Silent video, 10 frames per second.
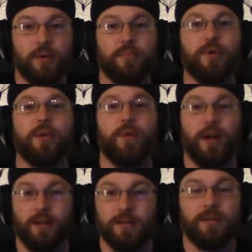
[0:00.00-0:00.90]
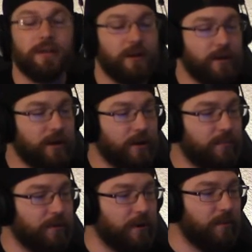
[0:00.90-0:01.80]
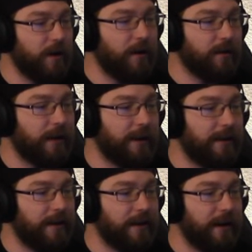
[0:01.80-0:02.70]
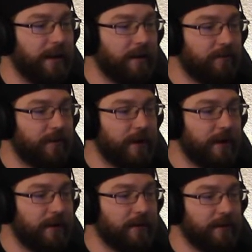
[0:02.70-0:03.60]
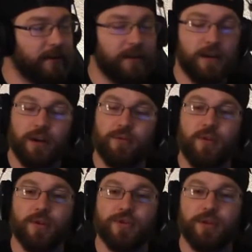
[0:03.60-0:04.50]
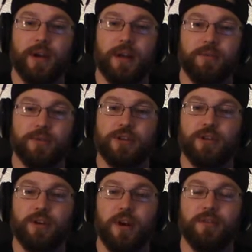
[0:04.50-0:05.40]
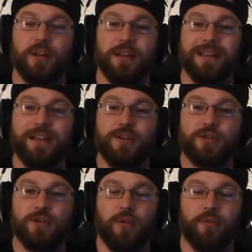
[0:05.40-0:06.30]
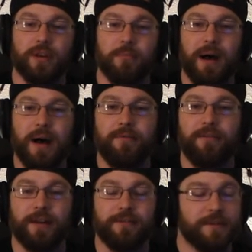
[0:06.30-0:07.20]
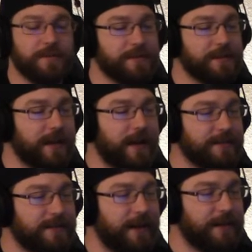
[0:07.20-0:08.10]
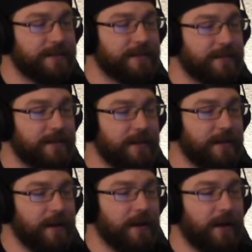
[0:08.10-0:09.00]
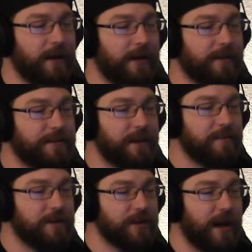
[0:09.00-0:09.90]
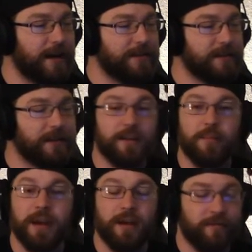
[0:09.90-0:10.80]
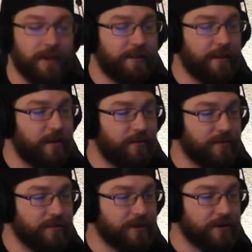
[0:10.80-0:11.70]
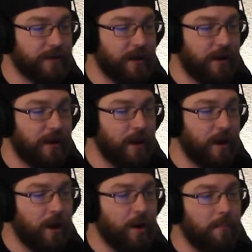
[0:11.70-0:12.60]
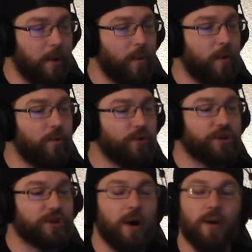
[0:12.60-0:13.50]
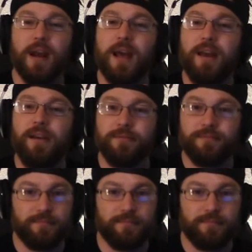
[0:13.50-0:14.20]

pretty well, pretty well. And then in LFA, of course, you had the return of the Leech over at the Bomb Factory. This was in Dallas, Texas uh, Damon Jackson in the main event there versus uh, Mauro Chaulet.